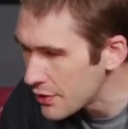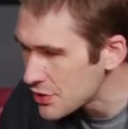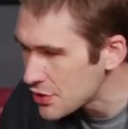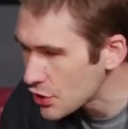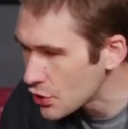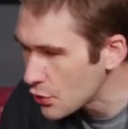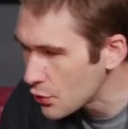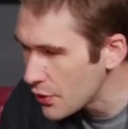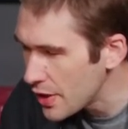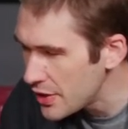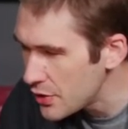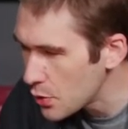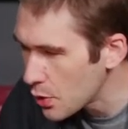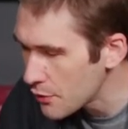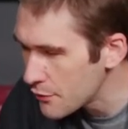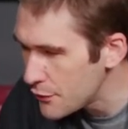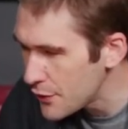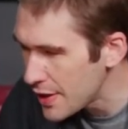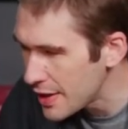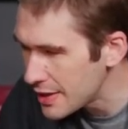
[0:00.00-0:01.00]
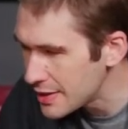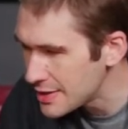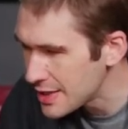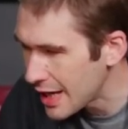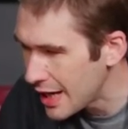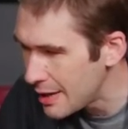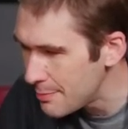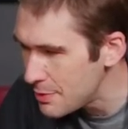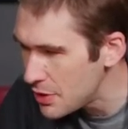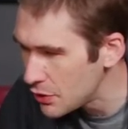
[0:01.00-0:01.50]
is a Krador fan,
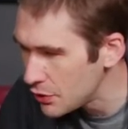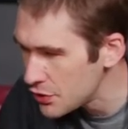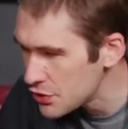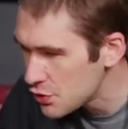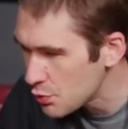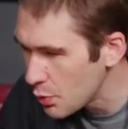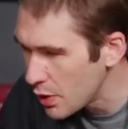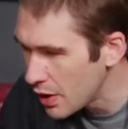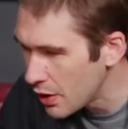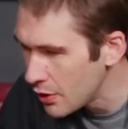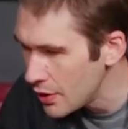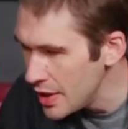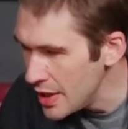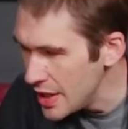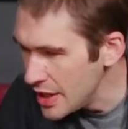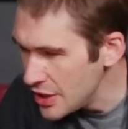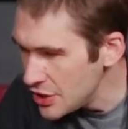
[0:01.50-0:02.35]
Time Hill as well.